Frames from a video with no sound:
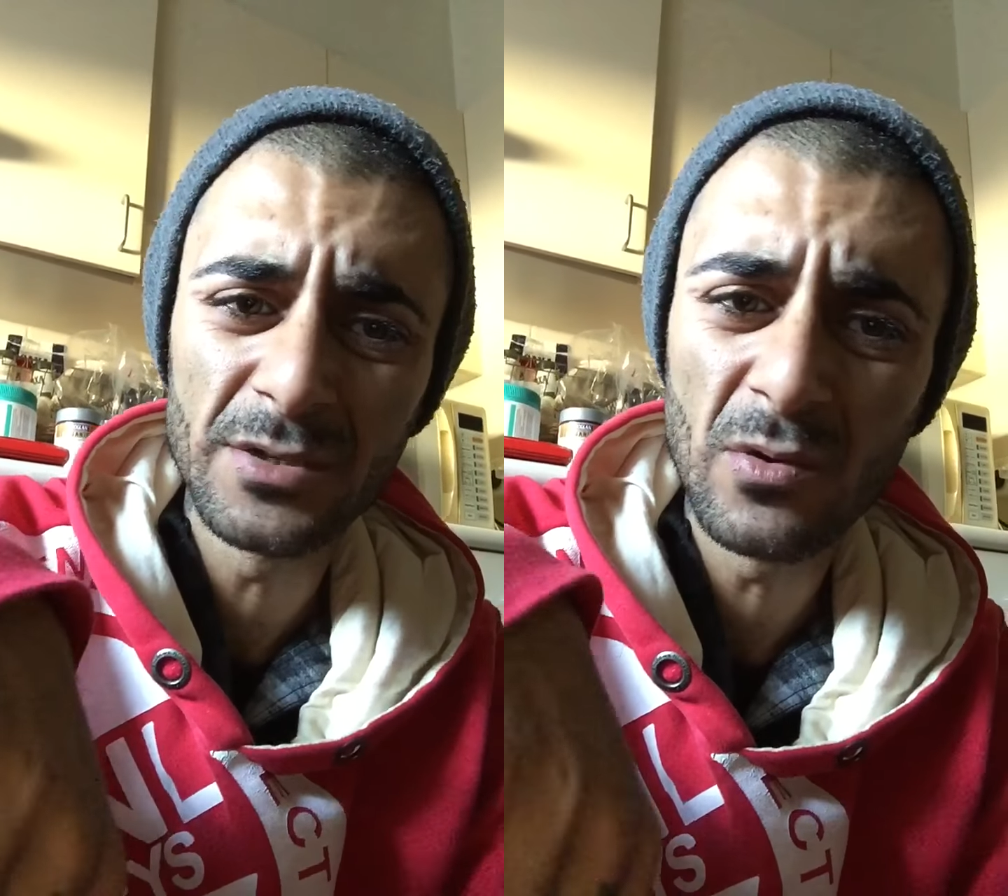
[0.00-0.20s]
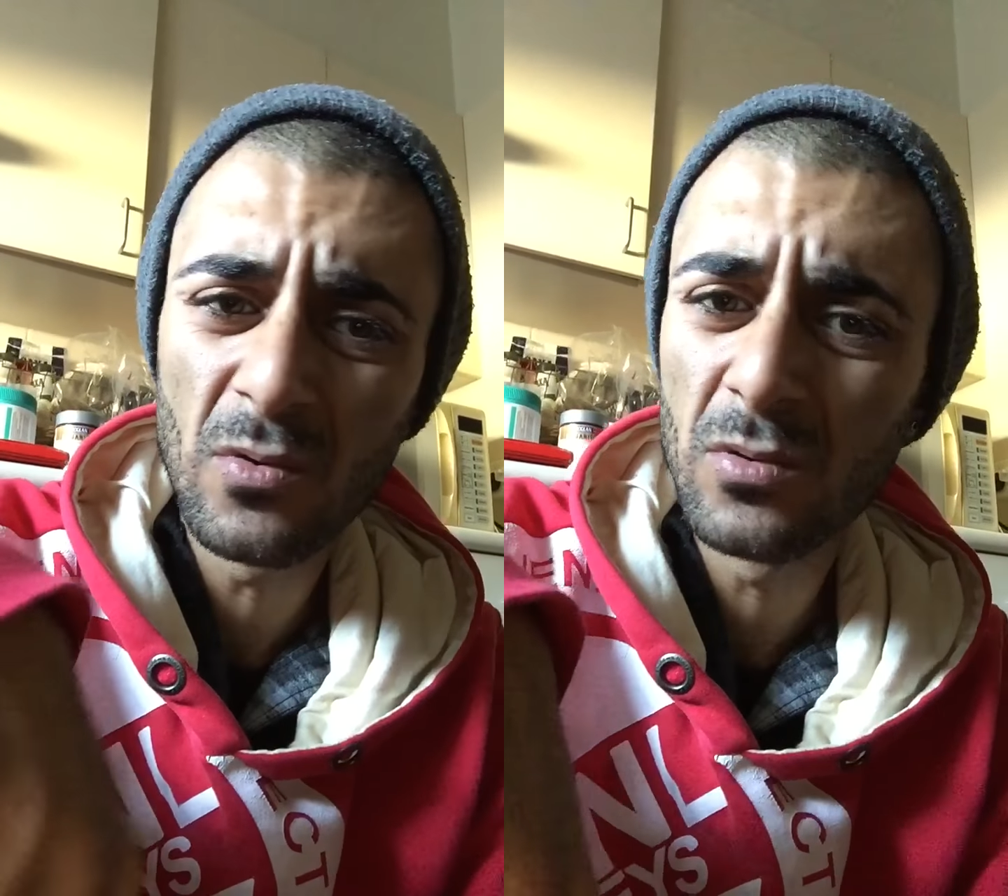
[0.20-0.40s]

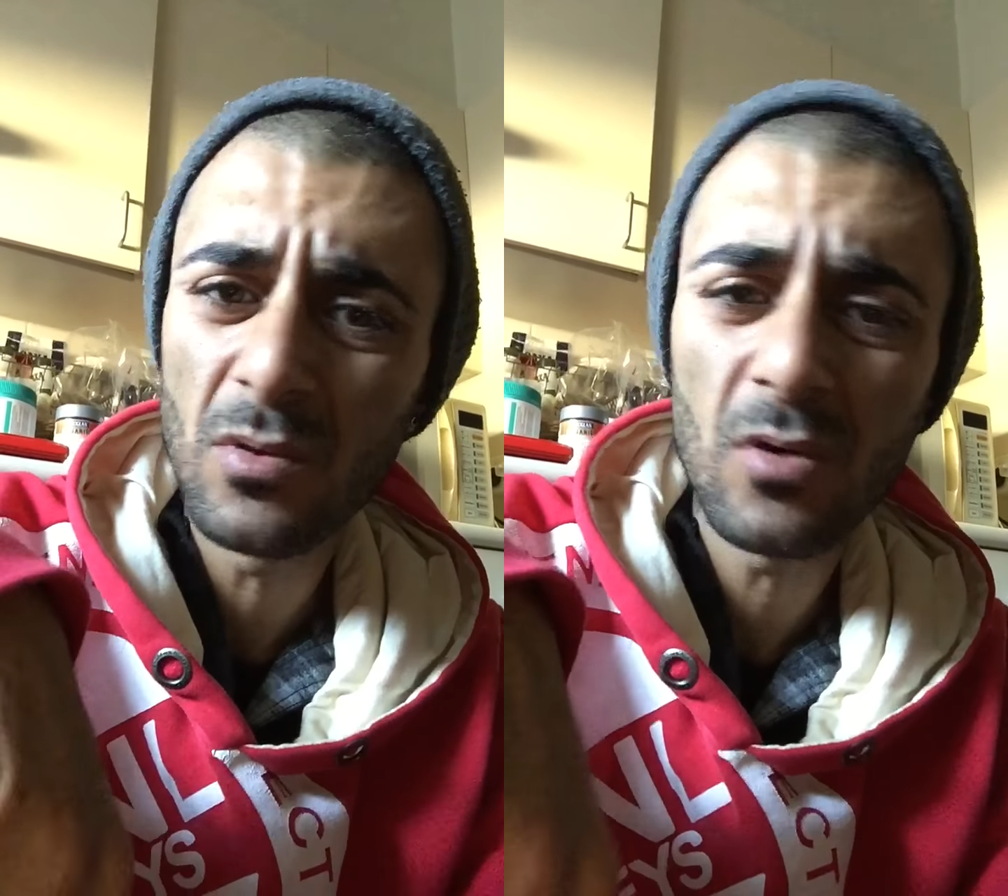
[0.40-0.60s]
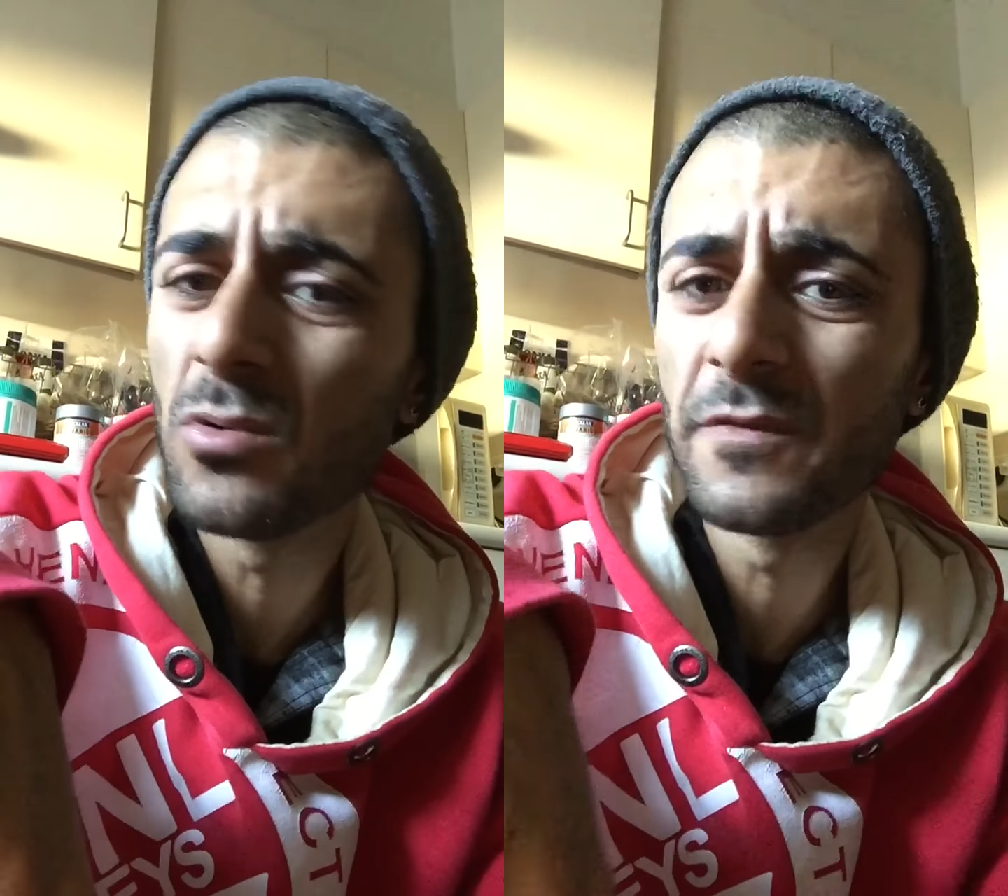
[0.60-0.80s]
All
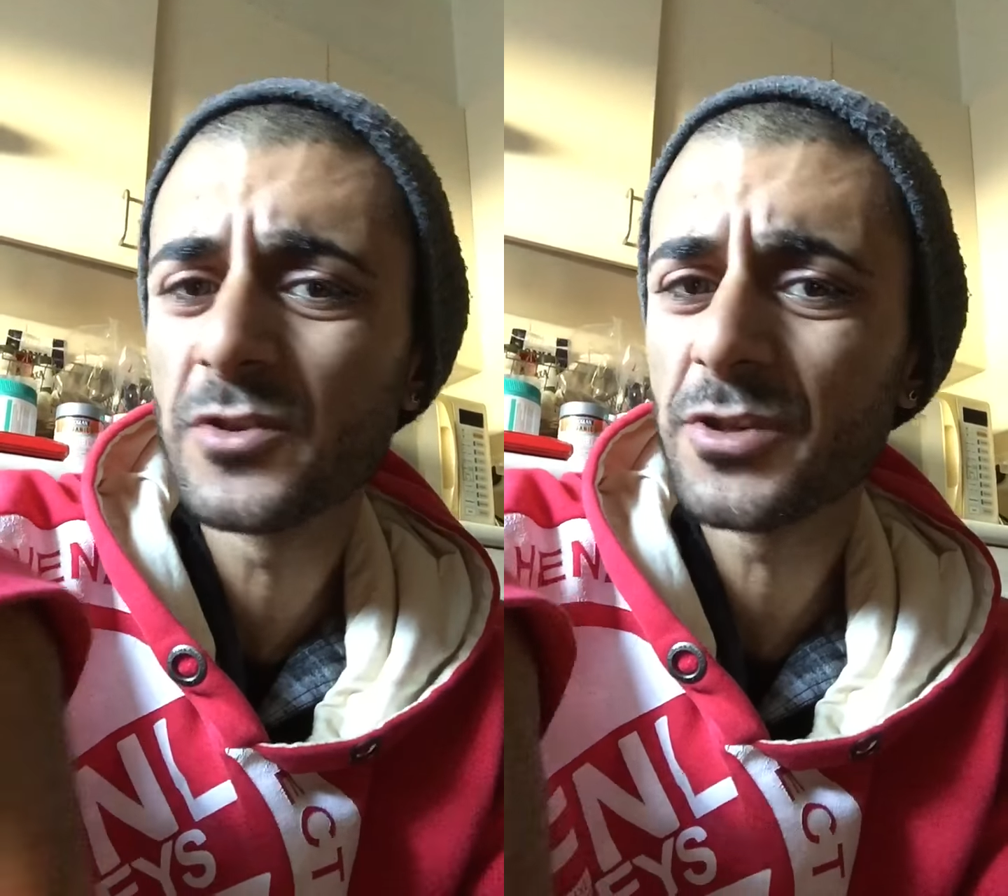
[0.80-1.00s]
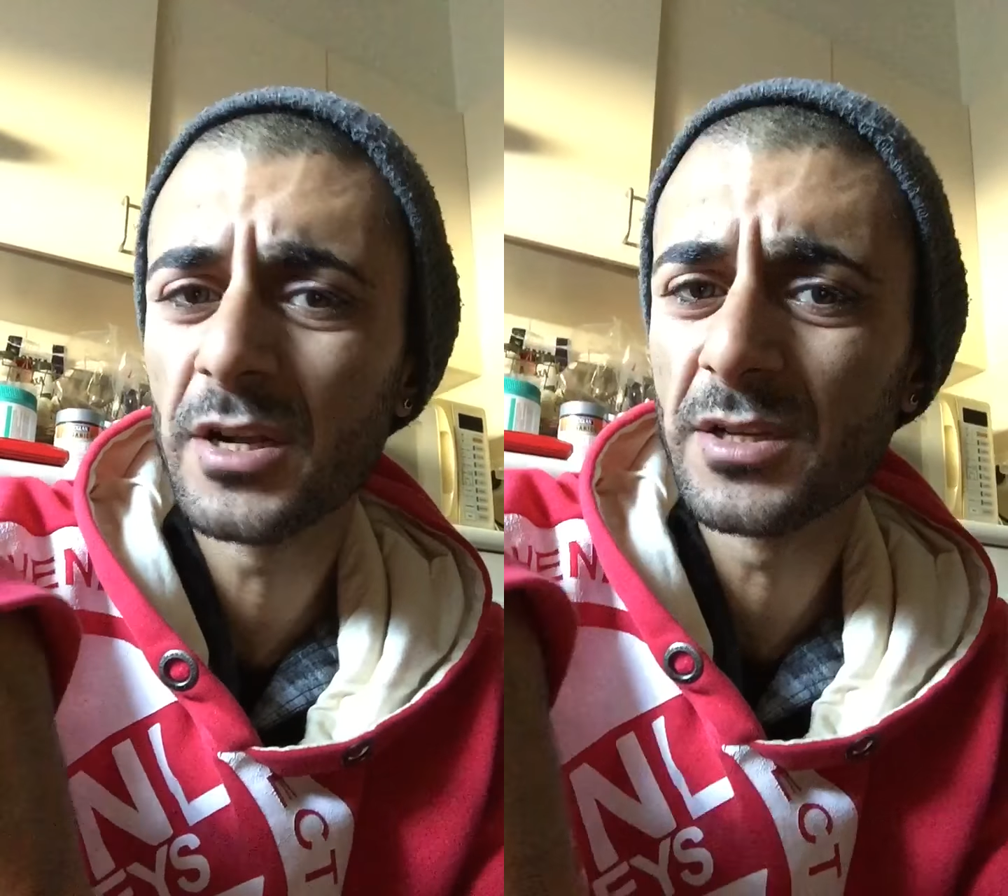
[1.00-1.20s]
of Australia